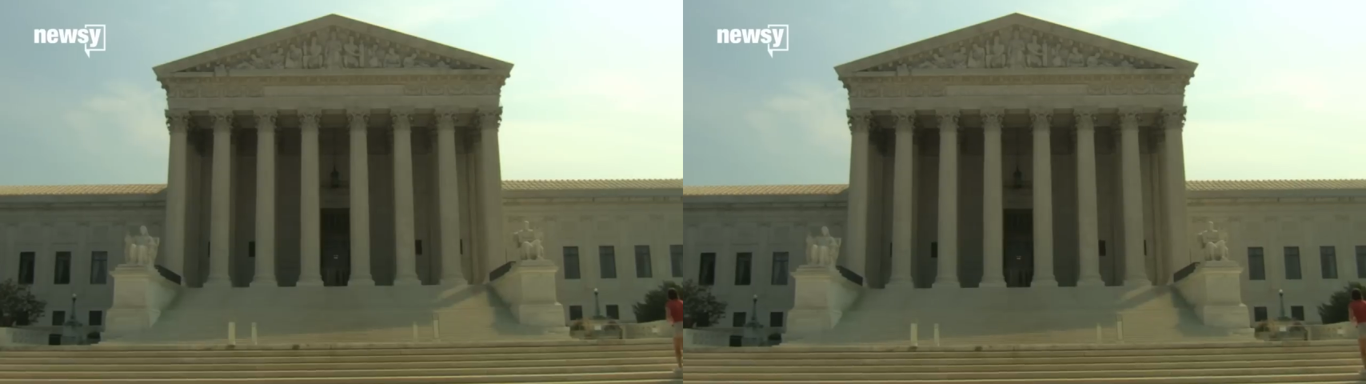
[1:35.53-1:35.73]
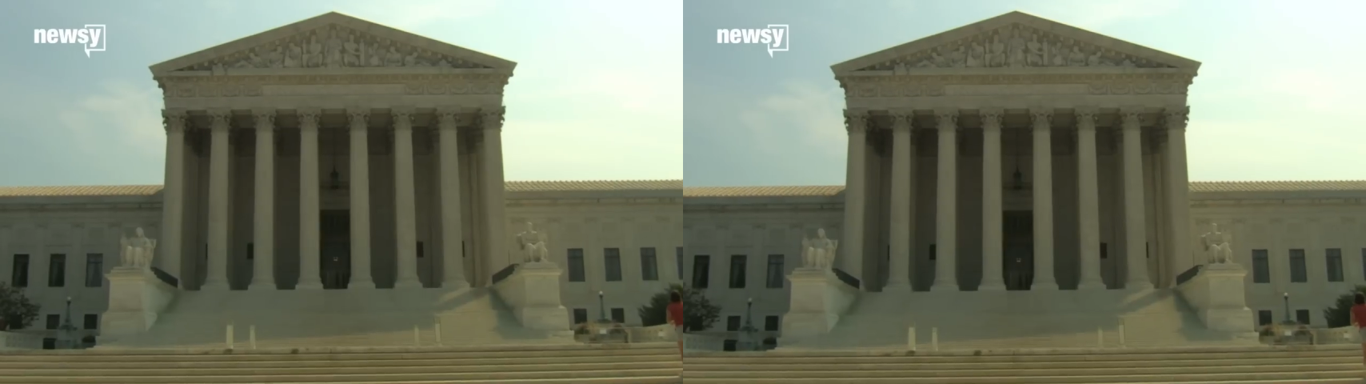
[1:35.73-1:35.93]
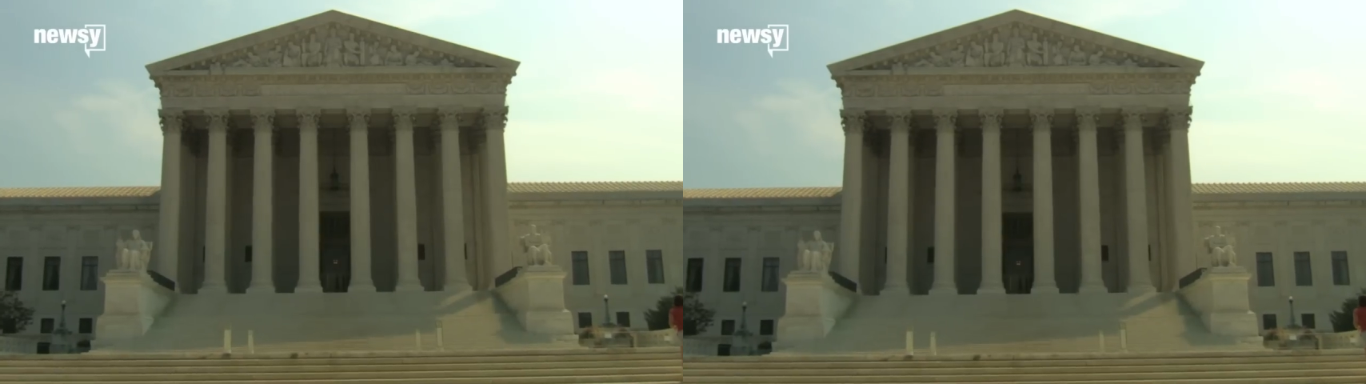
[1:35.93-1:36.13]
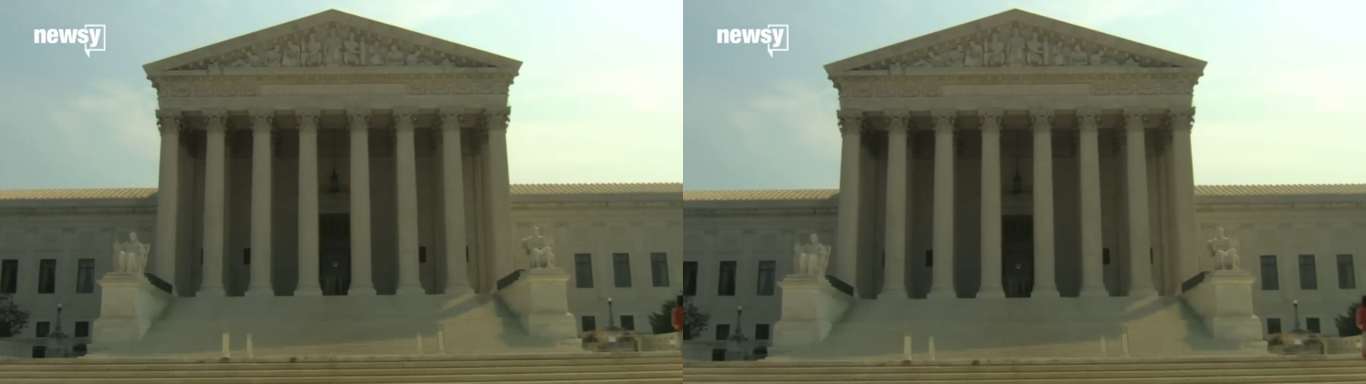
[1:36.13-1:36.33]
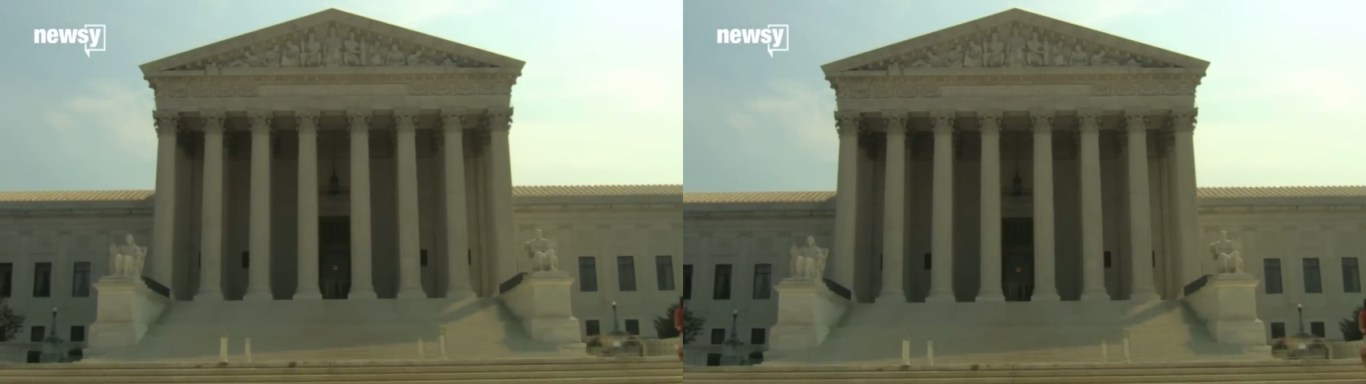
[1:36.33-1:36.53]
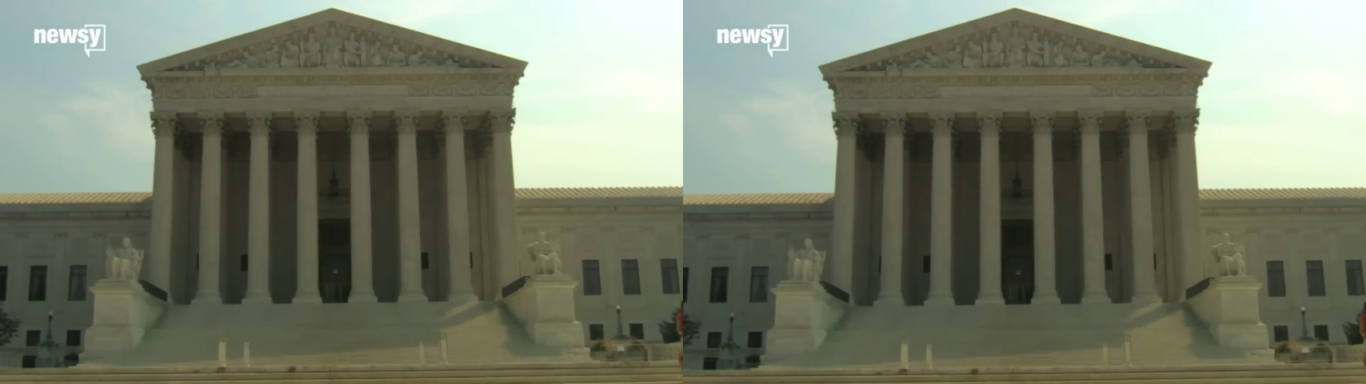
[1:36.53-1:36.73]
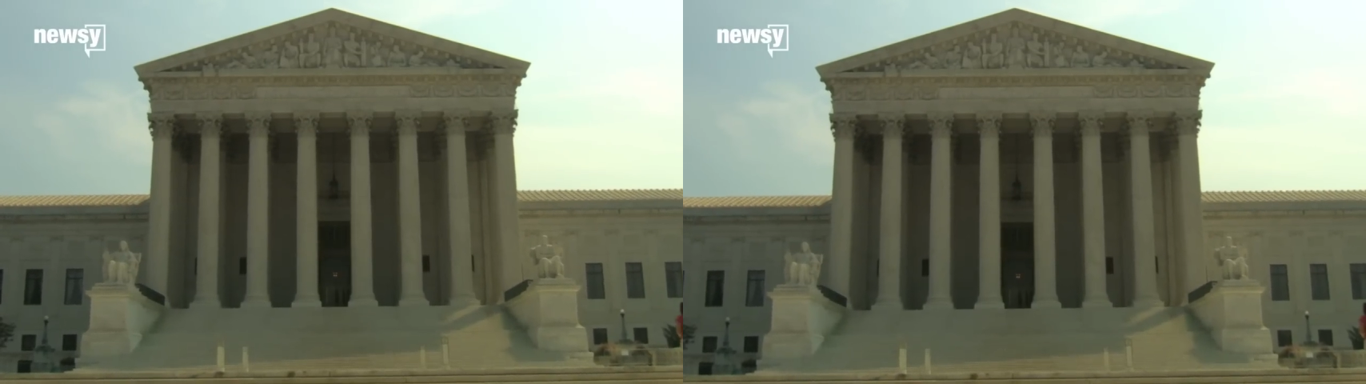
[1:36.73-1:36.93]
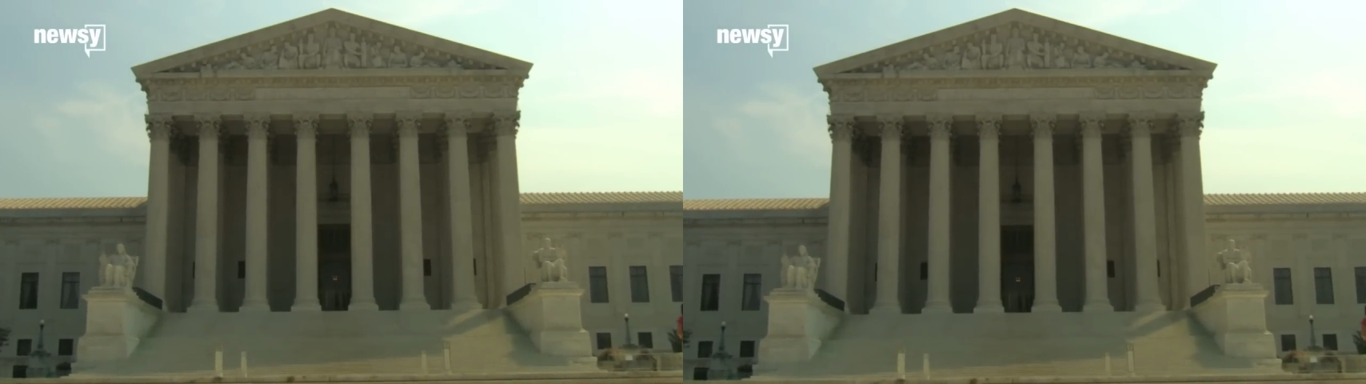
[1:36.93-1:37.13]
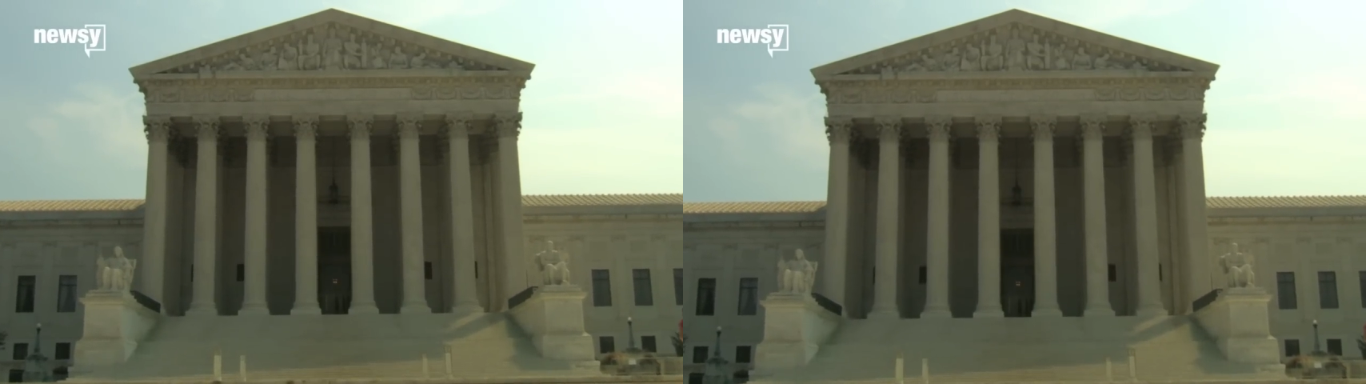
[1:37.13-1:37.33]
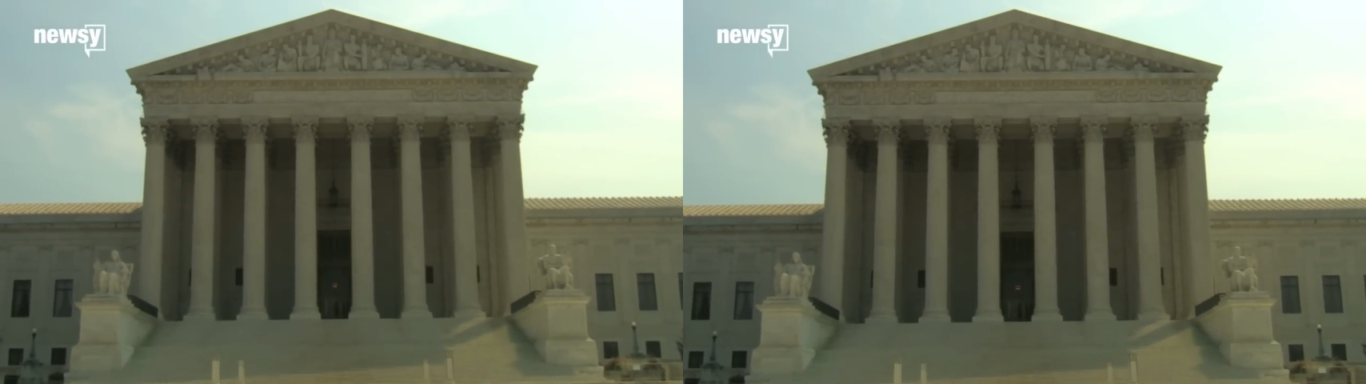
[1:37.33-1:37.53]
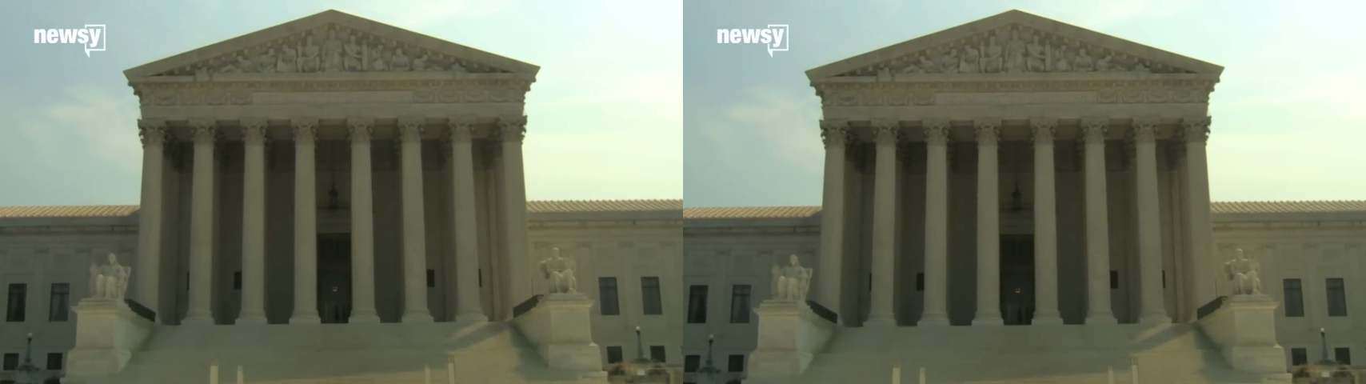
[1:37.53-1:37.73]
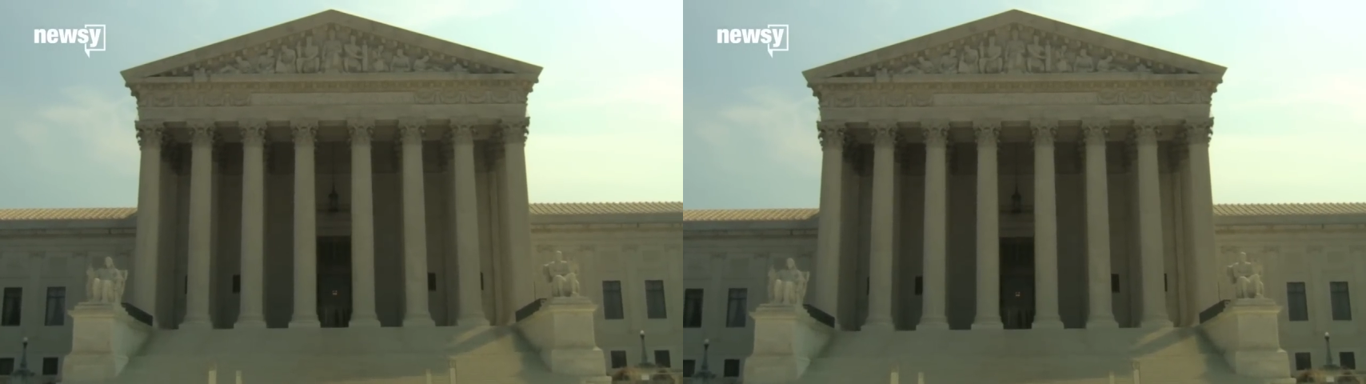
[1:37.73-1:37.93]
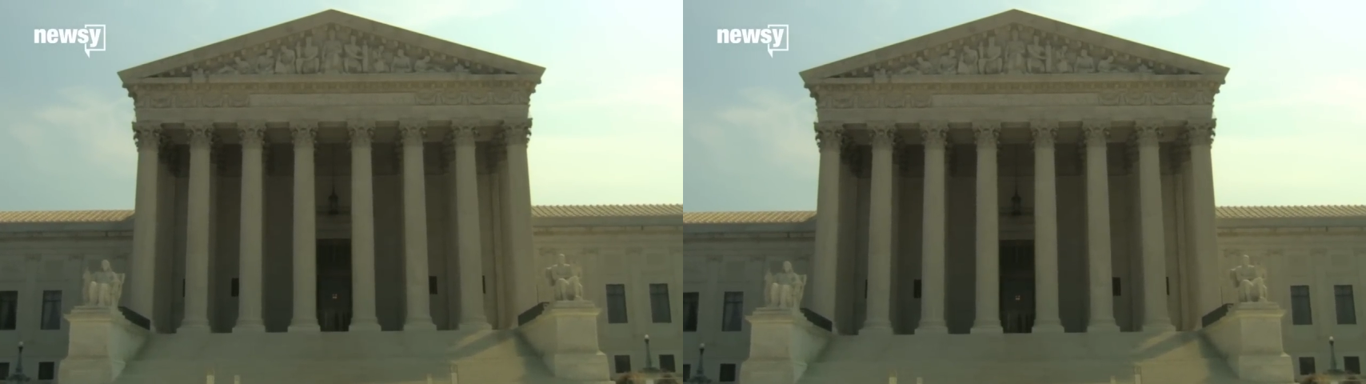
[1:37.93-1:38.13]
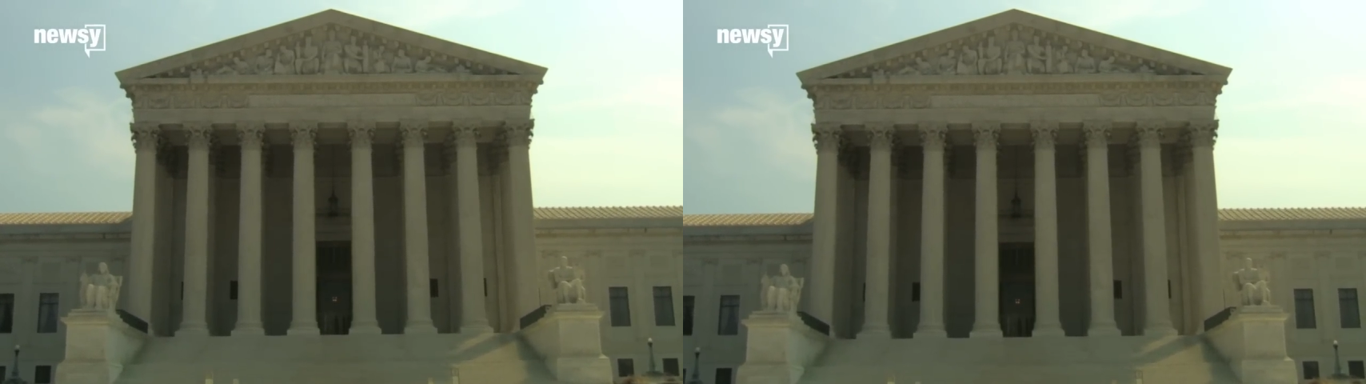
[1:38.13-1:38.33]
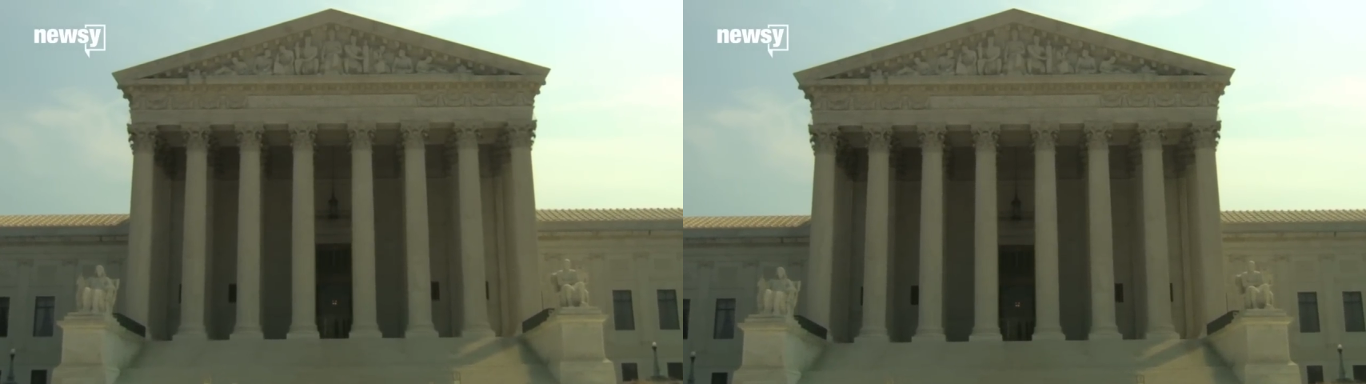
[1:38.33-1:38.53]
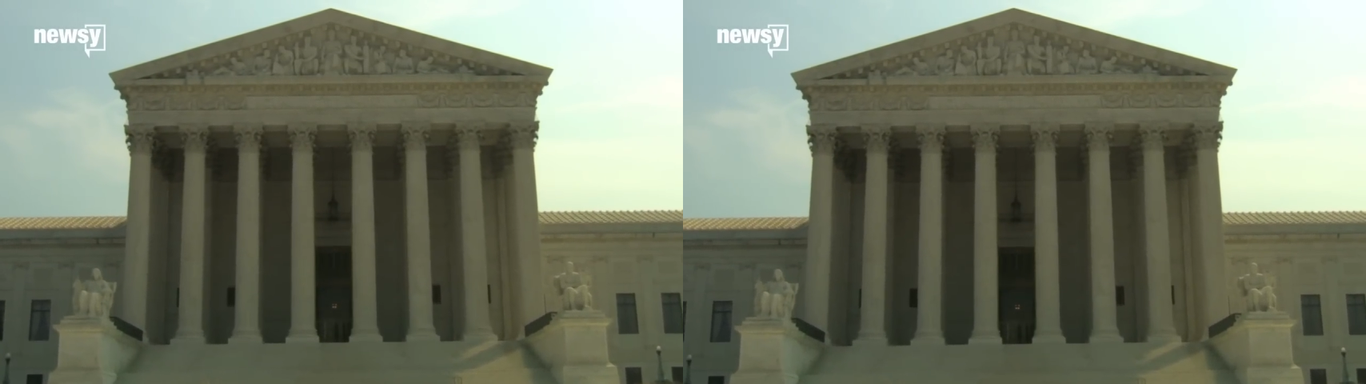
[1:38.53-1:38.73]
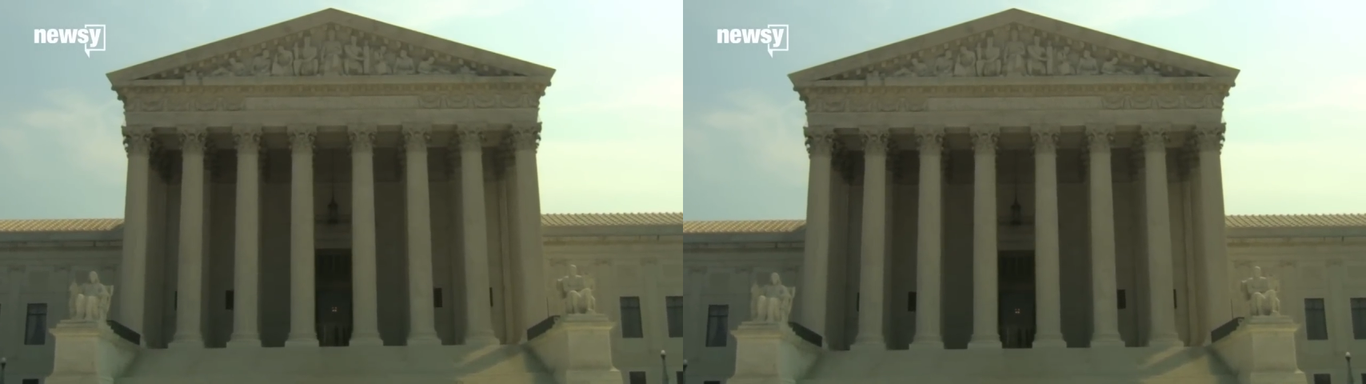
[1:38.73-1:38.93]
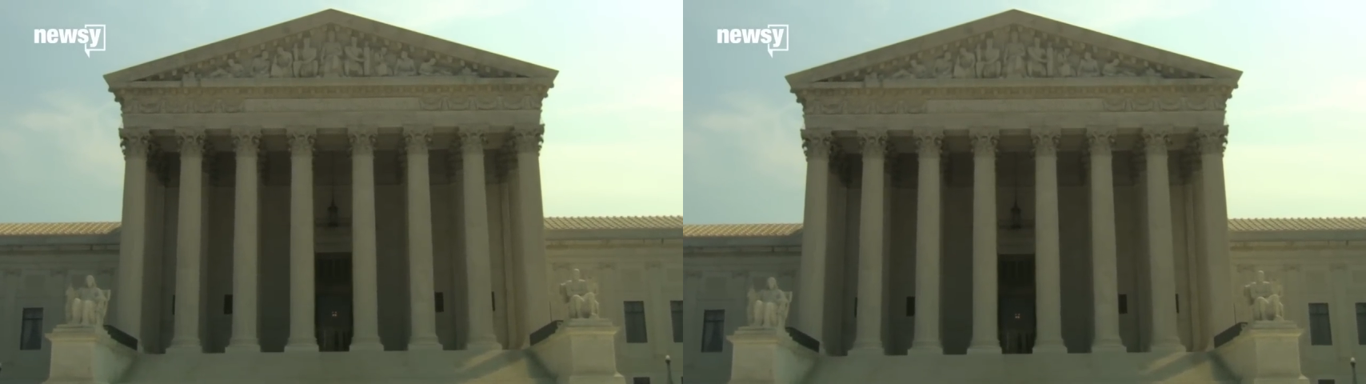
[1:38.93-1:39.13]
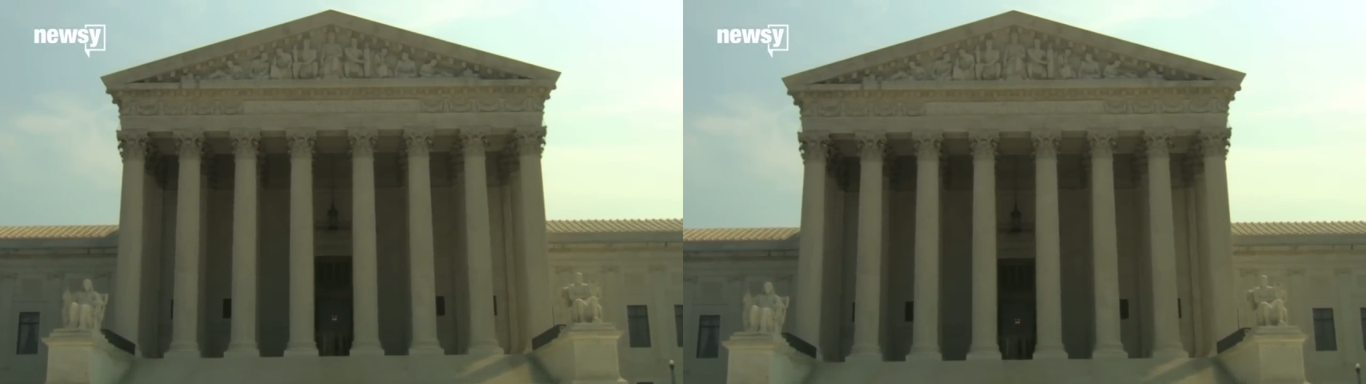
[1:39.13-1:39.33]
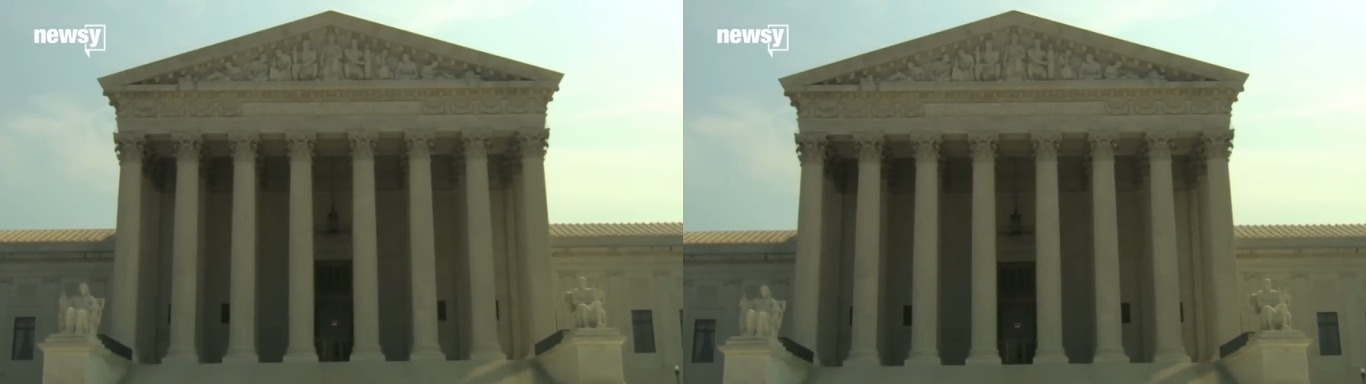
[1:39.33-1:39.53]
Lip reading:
Nobody's mouth can be seen.